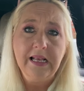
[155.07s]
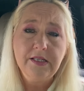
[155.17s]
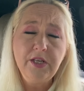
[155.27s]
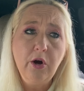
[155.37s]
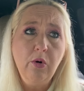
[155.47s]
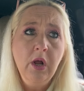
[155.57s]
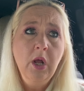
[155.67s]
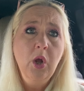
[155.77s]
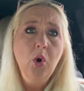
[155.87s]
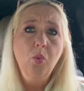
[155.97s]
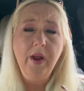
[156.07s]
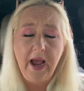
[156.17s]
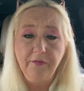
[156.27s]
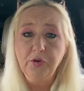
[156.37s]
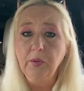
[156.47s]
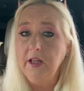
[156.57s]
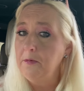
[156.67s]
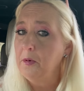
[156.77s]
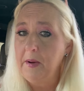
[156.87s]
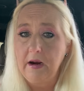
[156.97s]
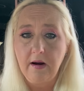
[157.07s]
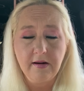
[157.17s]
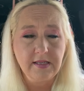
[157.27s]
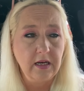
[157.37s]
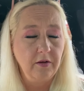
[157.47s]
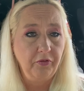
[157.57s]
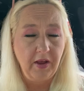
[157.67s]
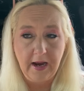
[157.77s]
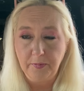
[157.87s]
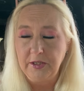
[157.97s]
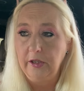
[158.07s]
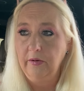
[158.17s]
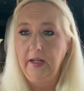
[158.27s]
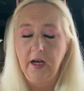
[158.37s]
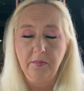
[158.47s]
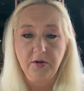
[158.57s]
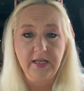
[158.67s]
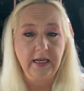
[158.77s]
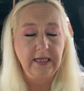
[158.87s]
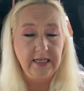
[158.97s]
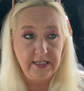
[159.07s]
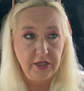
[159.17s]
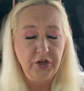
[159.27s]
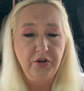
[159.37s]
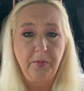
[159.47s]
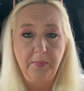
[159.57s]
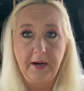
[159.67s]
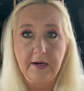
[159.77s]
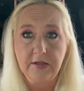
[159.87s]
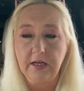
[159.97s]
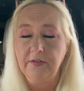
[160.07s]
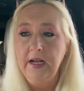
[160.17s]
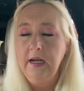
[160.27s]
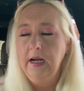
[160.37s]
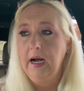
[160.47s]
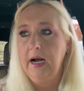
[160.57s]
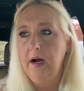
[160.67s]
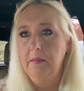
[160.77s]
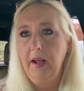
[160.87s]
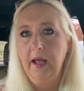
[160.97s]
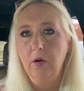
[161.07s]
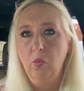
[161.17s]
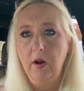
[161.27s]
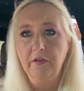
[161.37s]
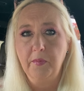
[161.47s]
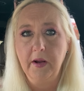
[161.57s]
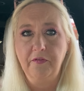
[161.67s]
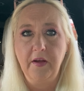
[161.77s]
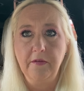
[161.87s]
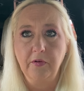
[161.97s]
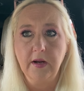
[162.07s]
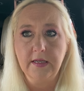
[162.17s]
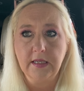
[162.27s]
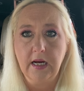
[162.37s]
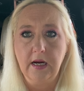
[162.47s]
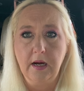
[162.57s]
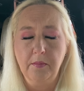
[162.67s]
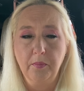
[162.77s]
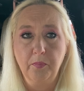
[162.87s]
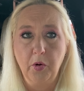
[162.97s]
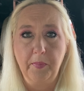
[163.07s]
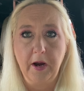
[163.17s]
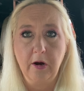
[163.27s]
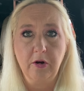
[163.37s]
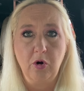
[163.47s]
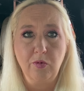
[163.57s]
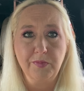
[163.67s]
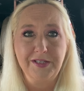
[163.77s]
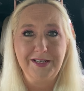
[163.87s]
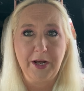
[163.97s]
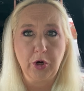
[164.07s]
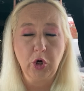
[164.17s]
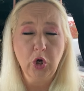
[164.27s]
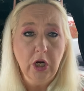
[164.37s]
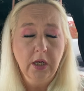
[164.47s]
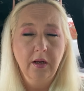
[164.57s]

So we have to really prepare ourselves. Absolutely 100%. Continue to prepare yourself. Um, and one of my favorite um, prepared homesteader,